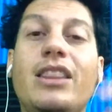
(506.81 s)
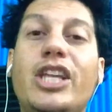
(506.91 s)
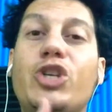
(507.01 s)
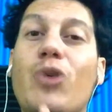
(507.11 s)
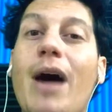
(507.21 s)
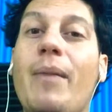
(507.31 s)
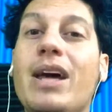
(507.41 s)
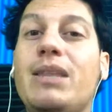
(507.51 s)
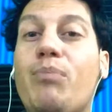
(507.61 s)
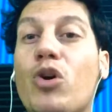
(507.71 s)
the
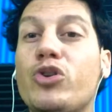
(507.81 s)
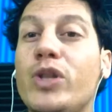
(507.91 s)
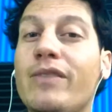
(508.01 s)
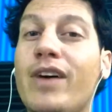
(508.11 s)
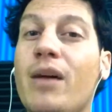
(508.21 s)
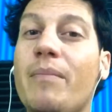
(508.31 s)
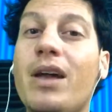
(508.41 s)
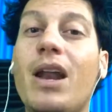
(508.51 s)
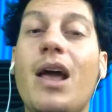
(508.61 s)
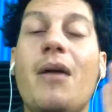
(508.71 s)
drama and the personal
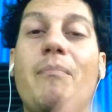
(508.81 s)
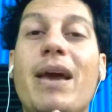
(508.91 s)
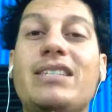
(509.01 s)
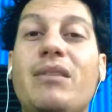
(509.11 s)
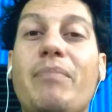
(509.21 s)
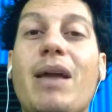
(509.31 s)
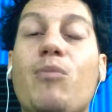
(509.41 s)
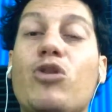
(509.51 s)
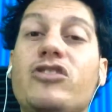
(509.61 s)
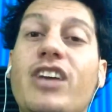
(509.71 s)
development makes it
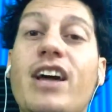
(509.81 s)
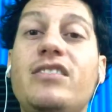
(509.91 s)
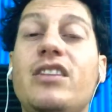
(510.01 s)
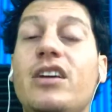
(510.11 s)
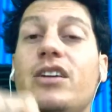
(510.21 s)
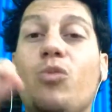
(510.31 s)
make more sense.